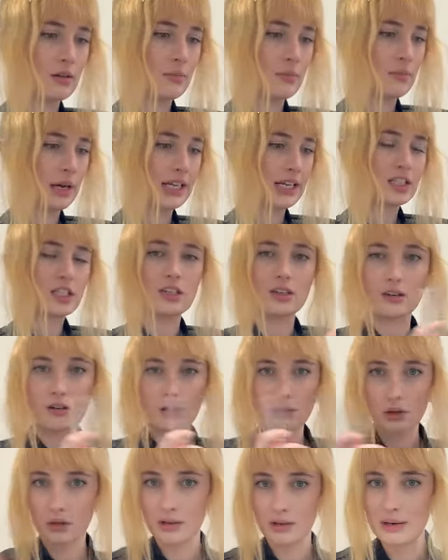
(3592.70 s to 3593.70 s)
by
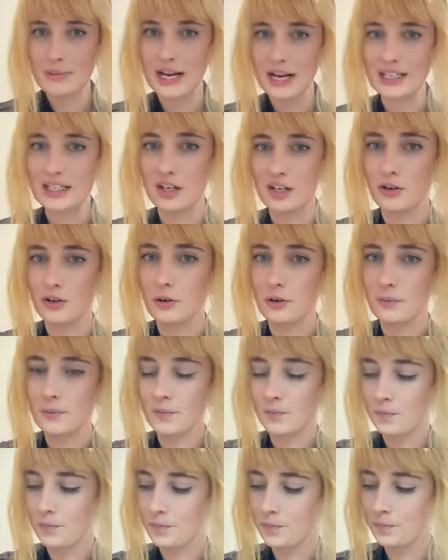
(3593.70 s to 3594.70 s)
two, three by two.
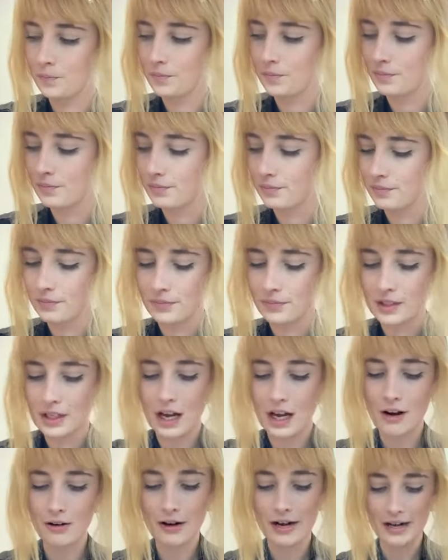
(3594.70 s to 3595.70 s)

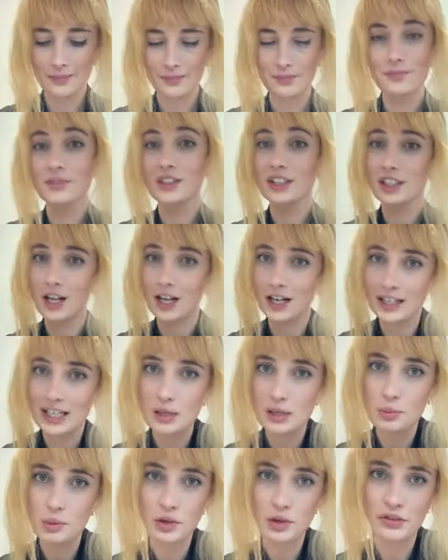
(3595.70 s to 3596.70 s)
All right, gotta
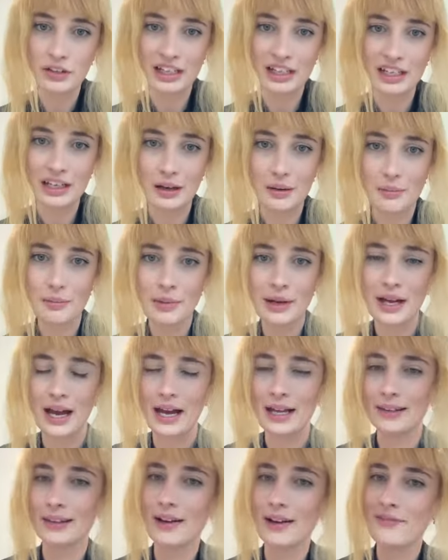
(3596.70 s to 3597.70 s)
keep moving, but
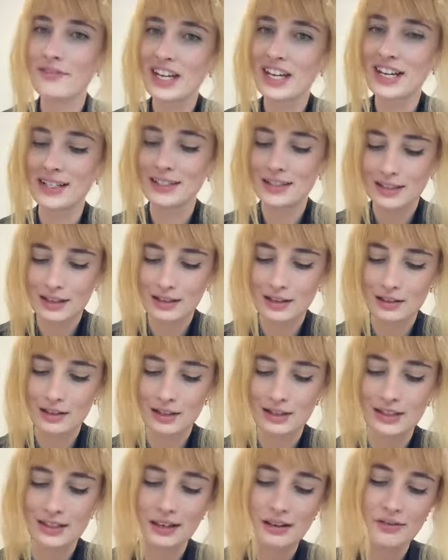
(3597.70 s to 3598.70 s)
I love this.
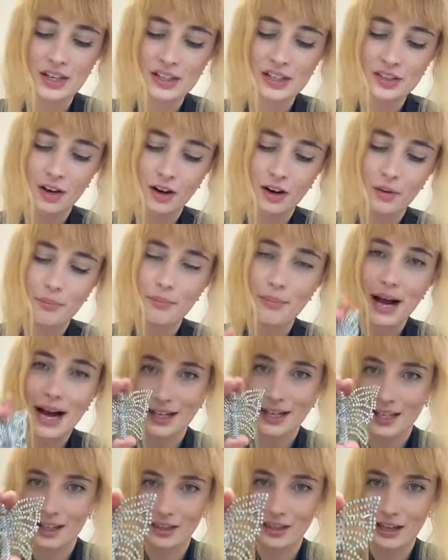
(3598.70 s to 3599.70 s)
The savings are
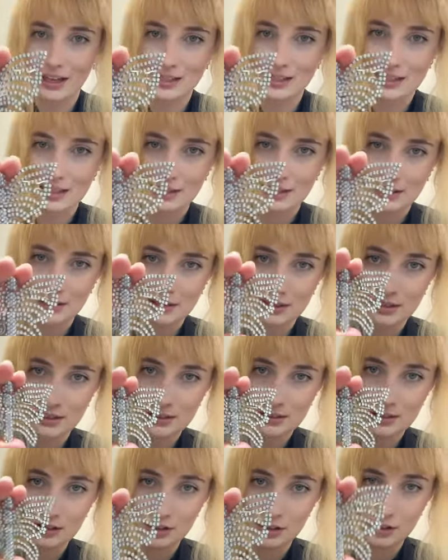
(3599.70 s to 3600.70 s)
immaculate.
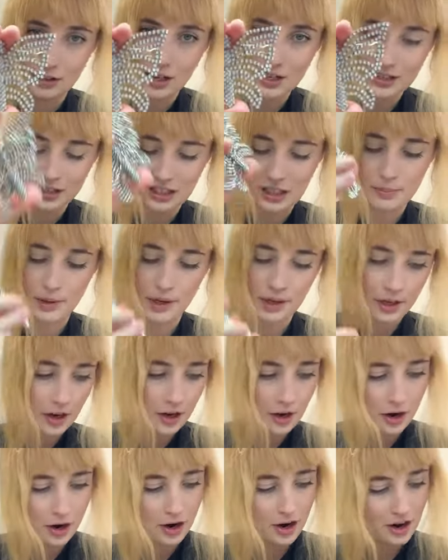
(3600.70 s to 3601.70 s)
Do not sleep on
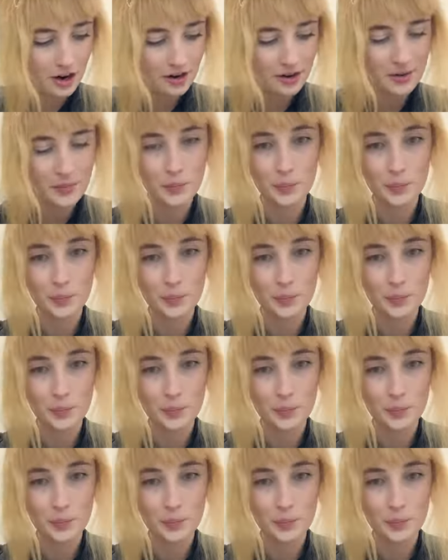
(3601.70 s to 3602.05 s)
her.